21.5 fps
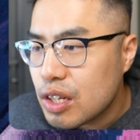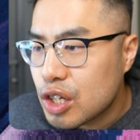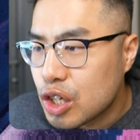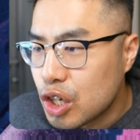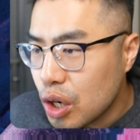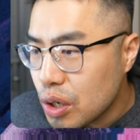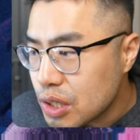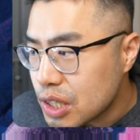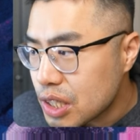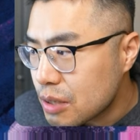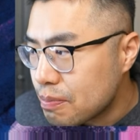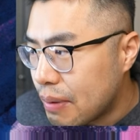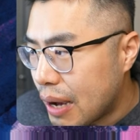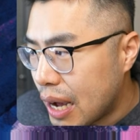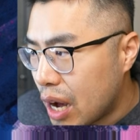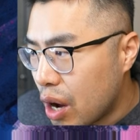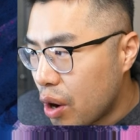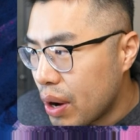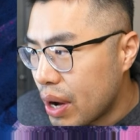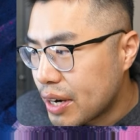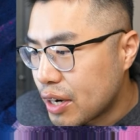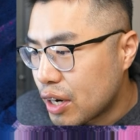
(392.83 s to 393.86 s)
Ghost,
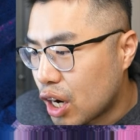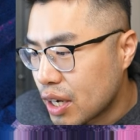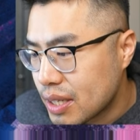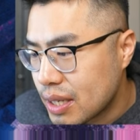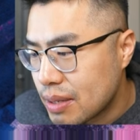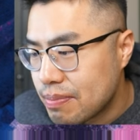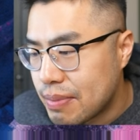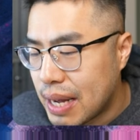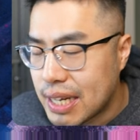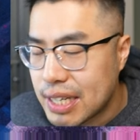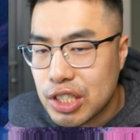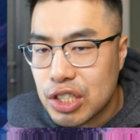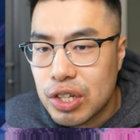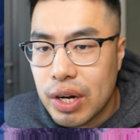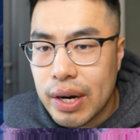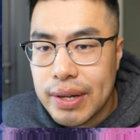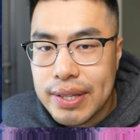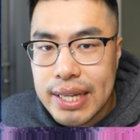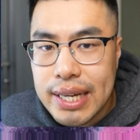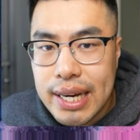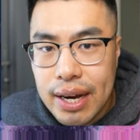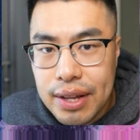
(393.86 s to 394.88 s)
Belle, and Haunted Mansion,
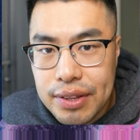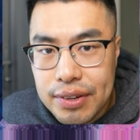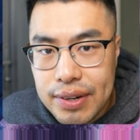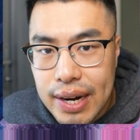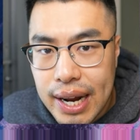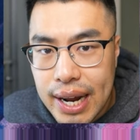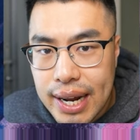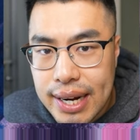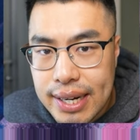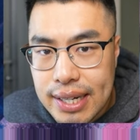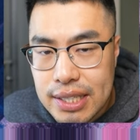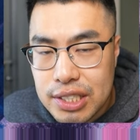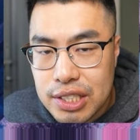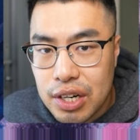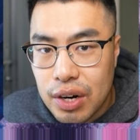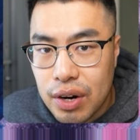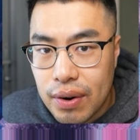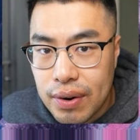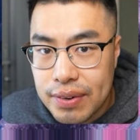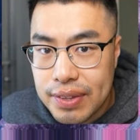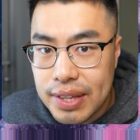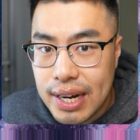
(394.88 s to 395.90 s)
on the other hand, is a
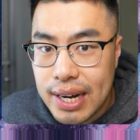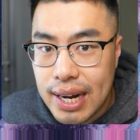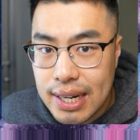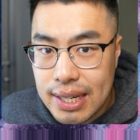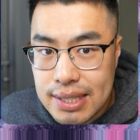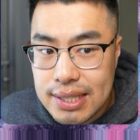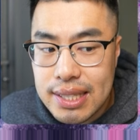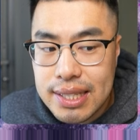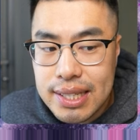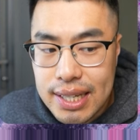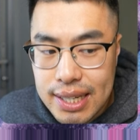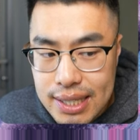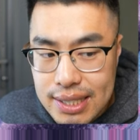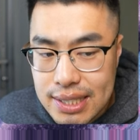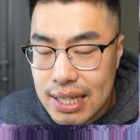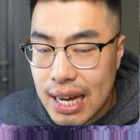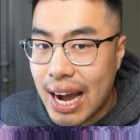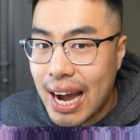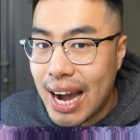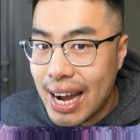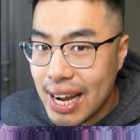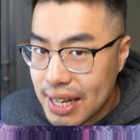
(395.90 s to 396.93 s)
card that I actually think is
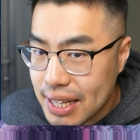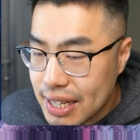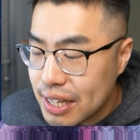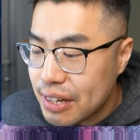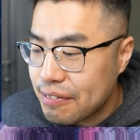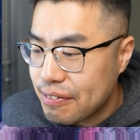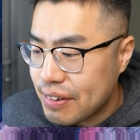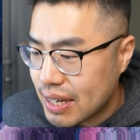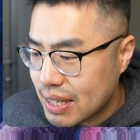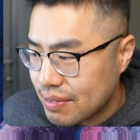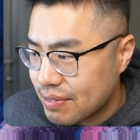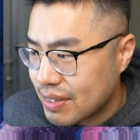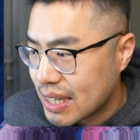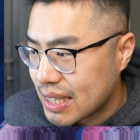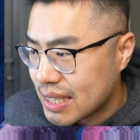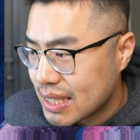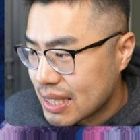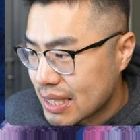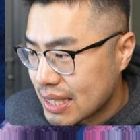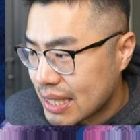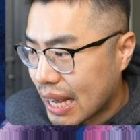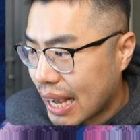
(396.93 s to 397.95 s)
highly effective
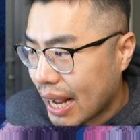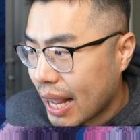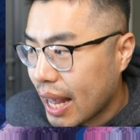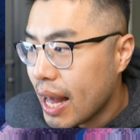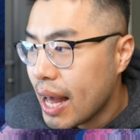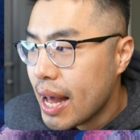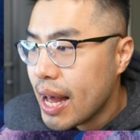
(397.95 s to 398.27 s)
against this deck.